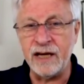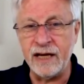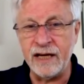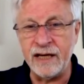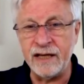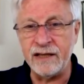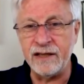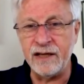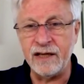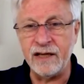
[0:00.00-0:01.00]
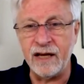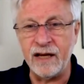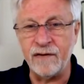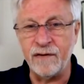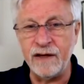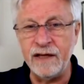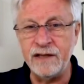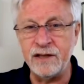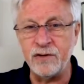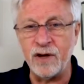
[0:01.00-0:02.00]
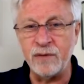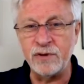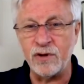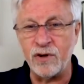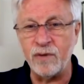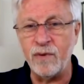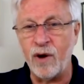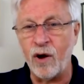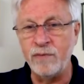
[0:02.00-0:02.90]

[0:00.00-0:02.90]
an easy to absorb,